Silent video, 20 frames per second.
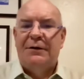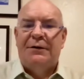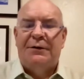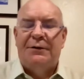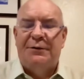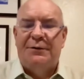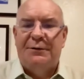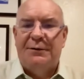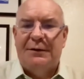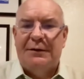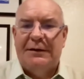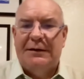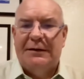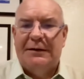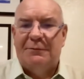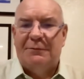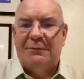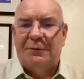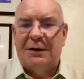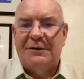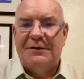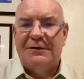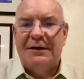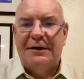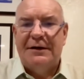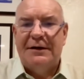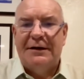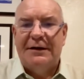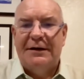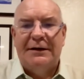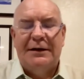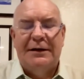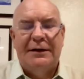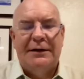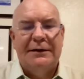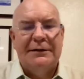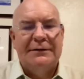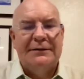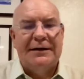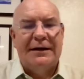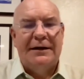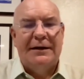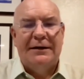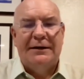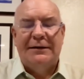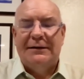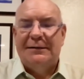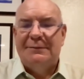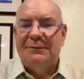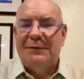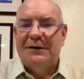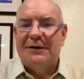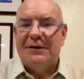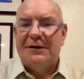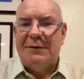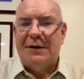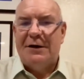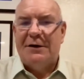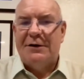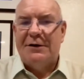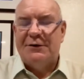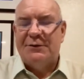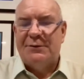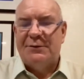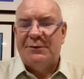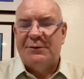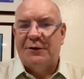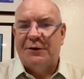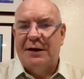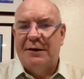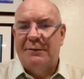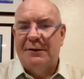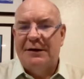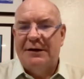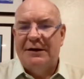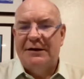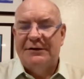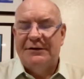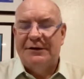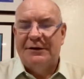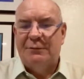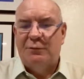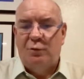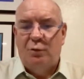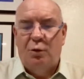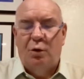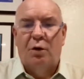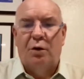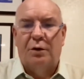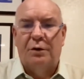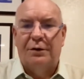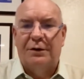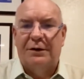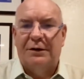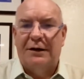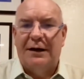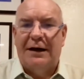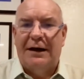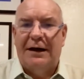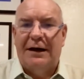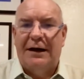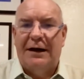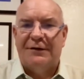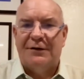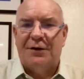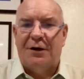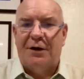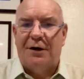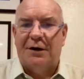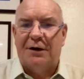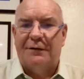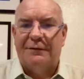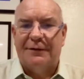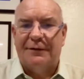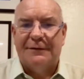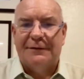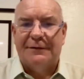who runs the State Maritime Heritage Program and is a world-class photographer.